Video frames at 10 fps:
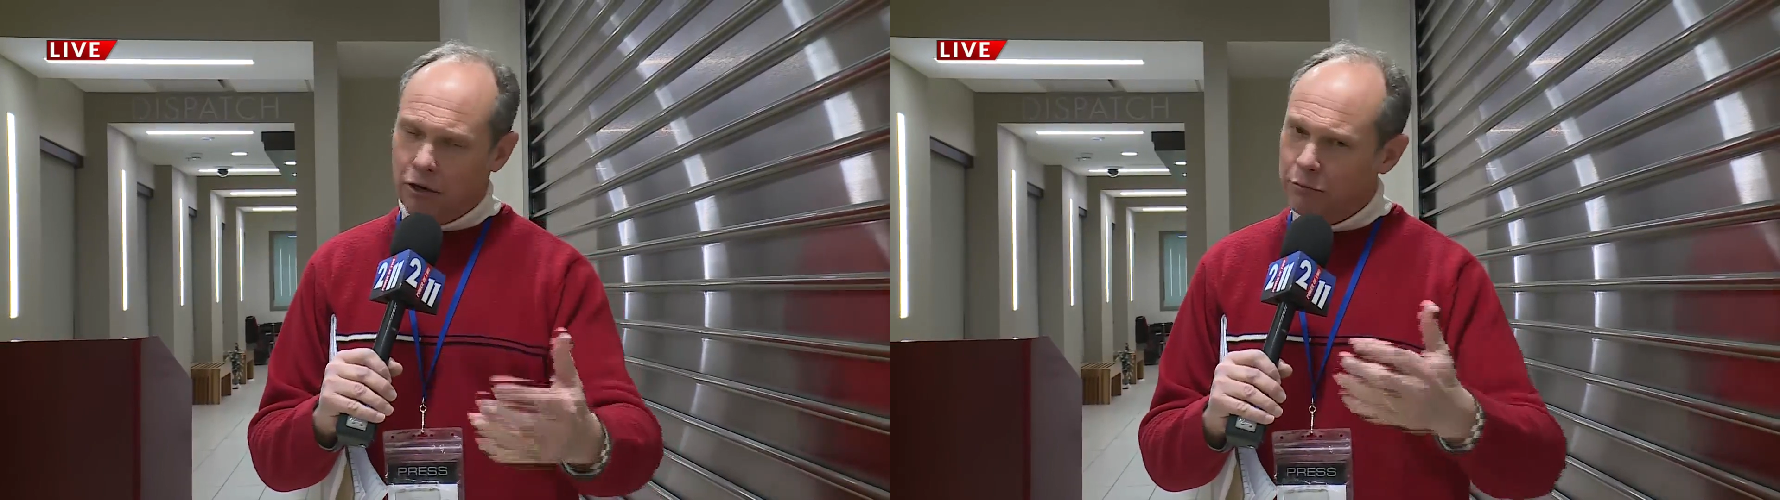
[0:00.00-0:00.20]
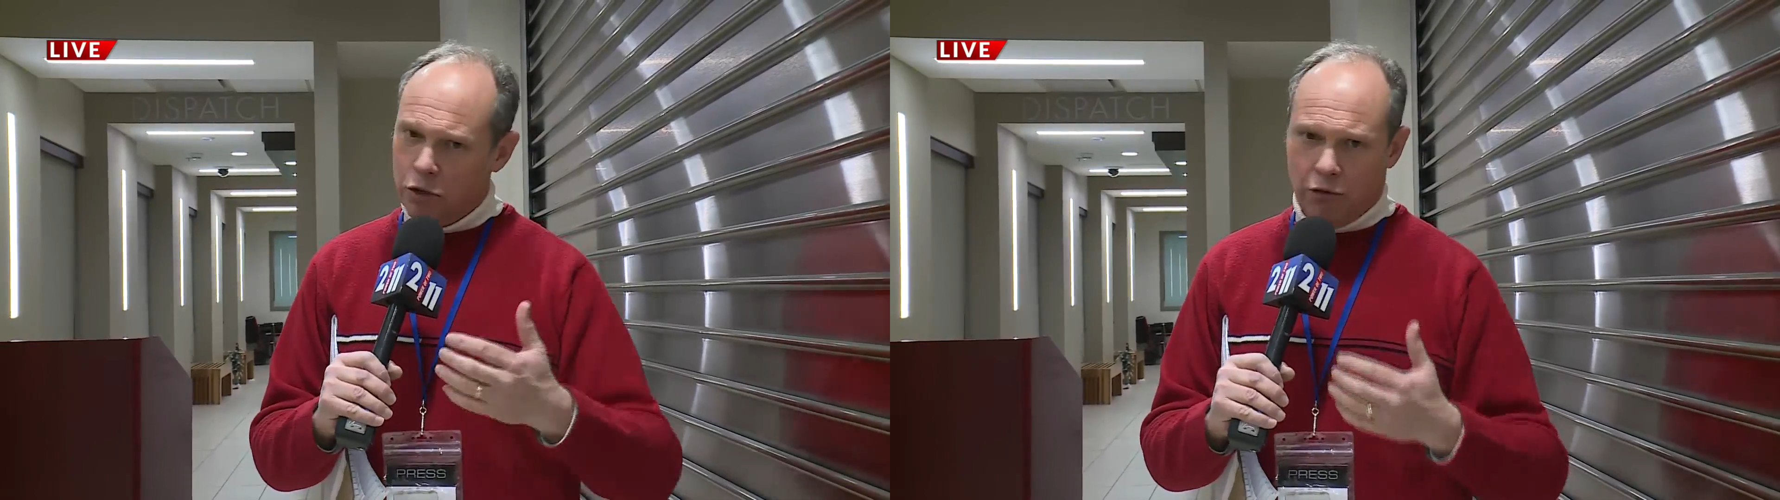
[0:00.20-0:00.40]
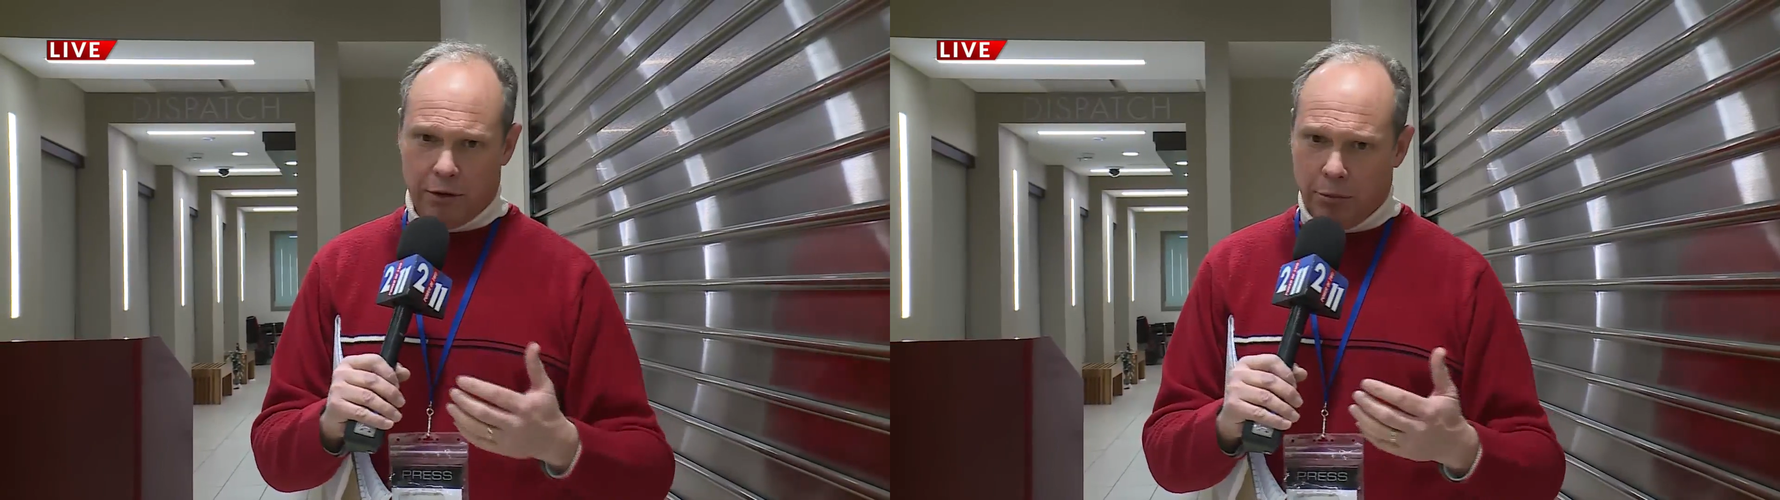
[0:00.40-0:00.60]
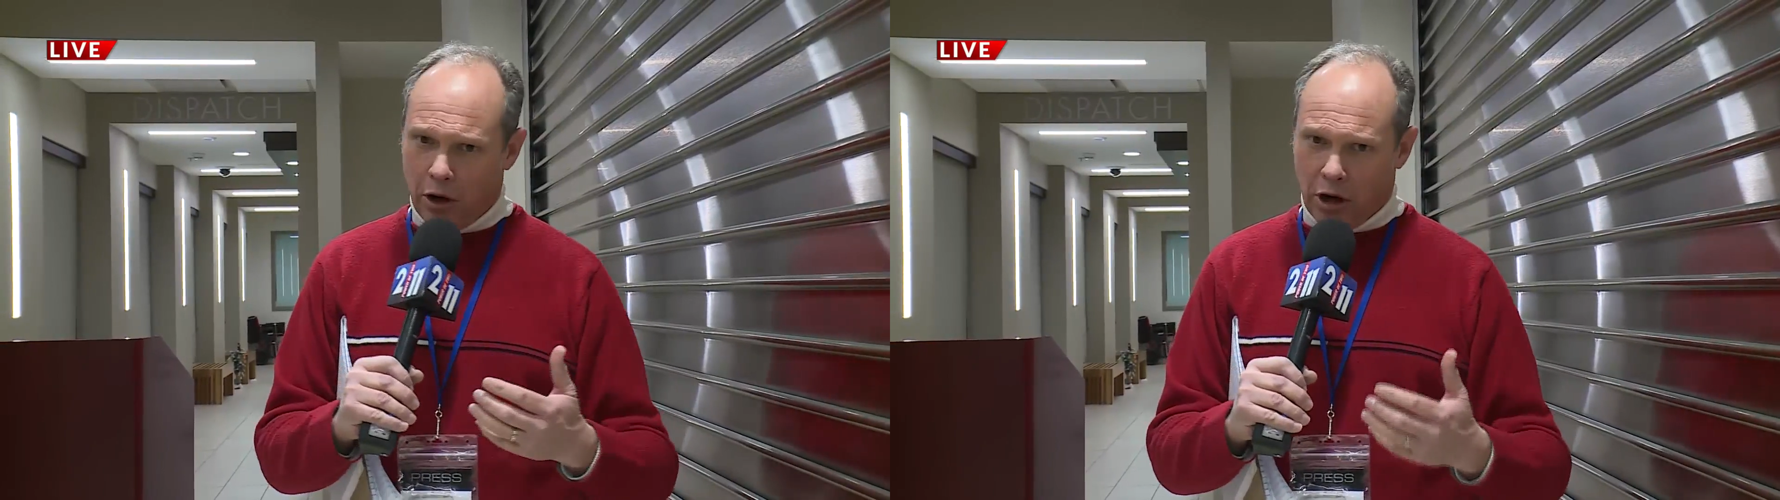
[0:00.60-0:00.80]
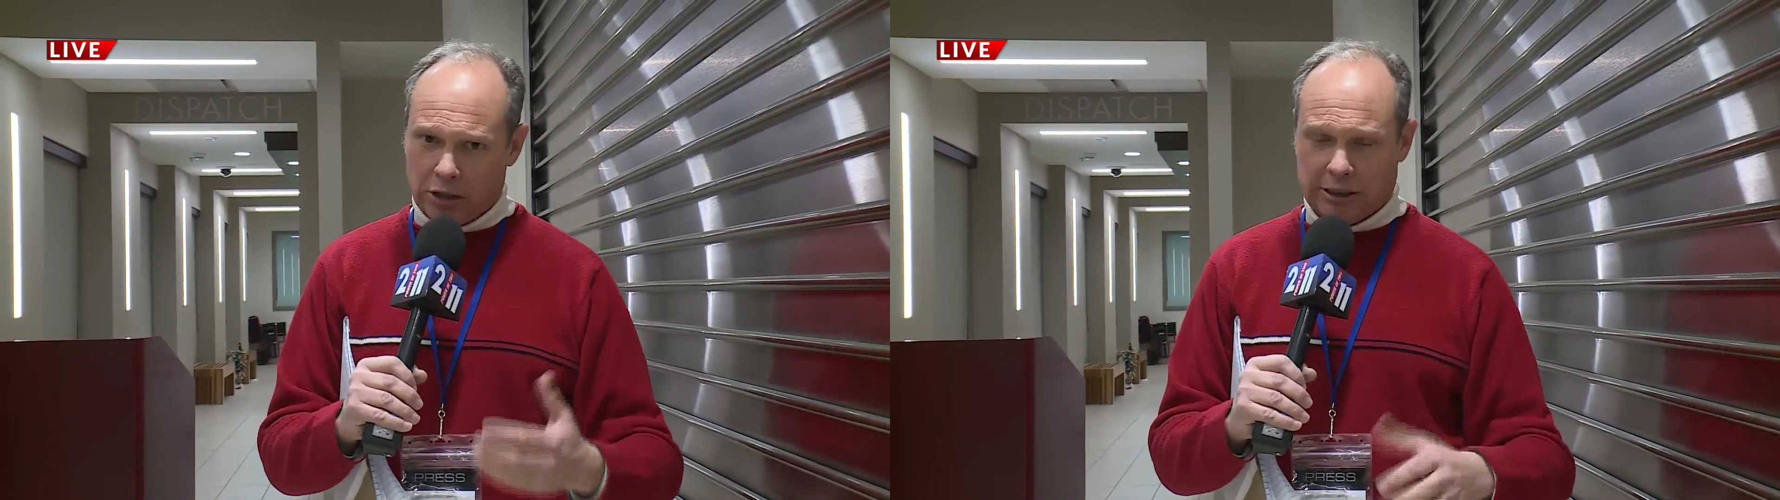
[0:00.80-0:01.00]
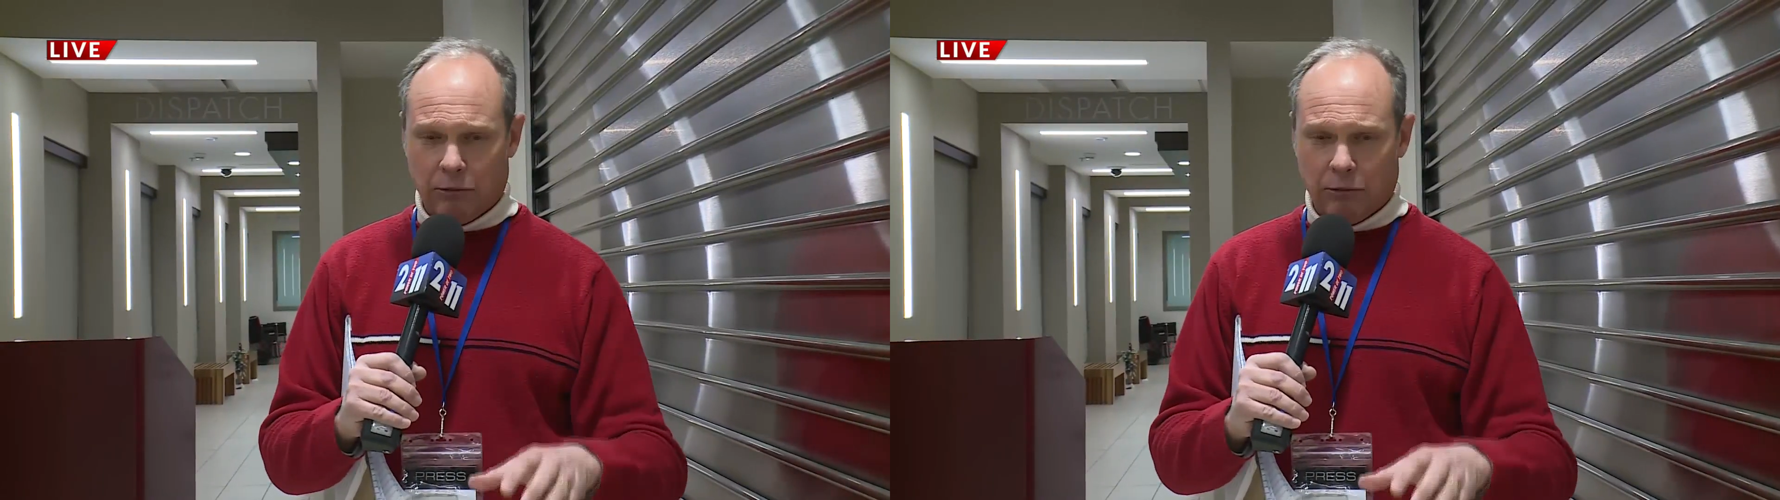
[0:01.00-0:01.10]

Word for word: of moving parts.